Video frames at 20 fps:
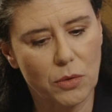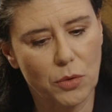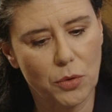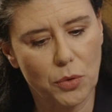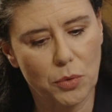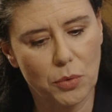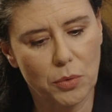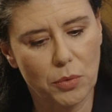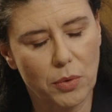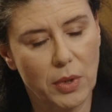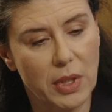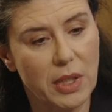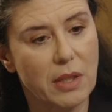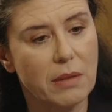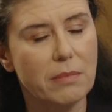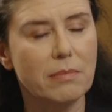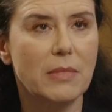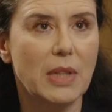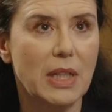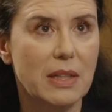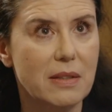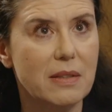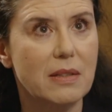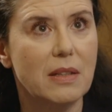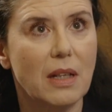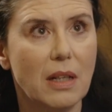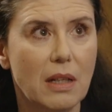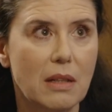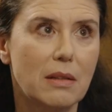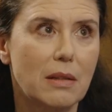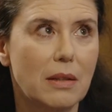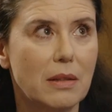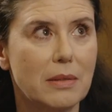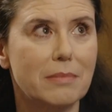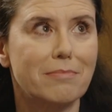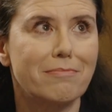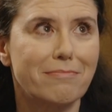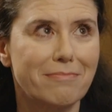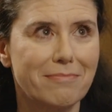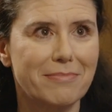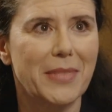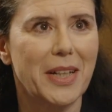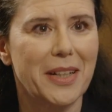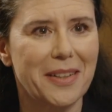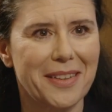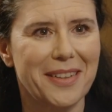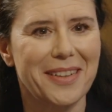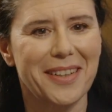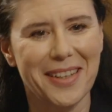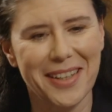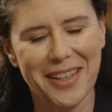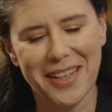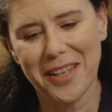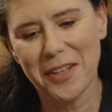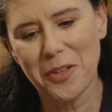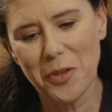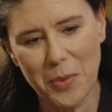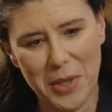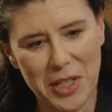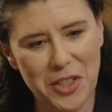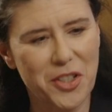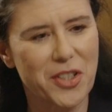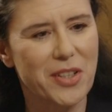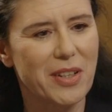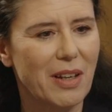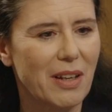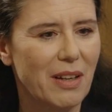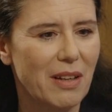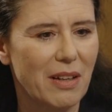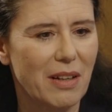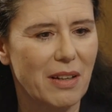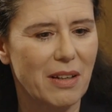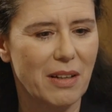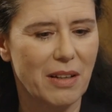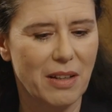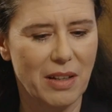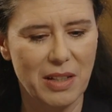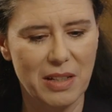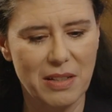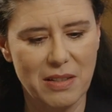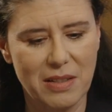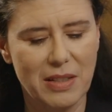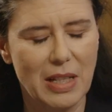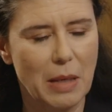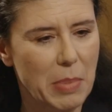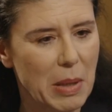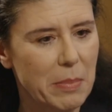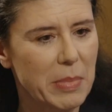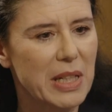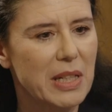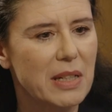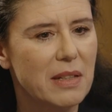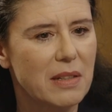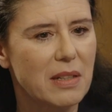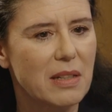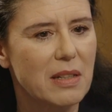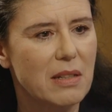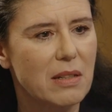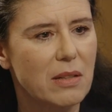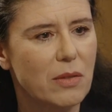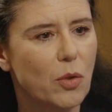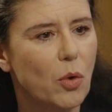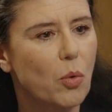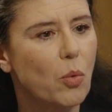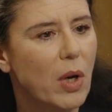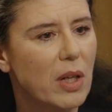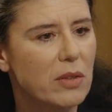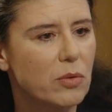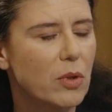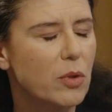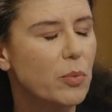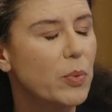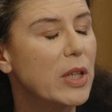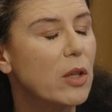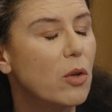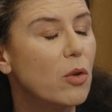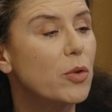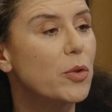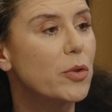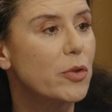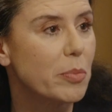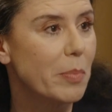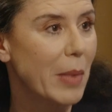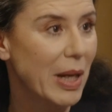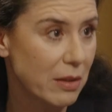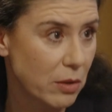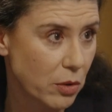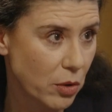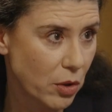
to let's say, enrich its capabilities towards what we call the smart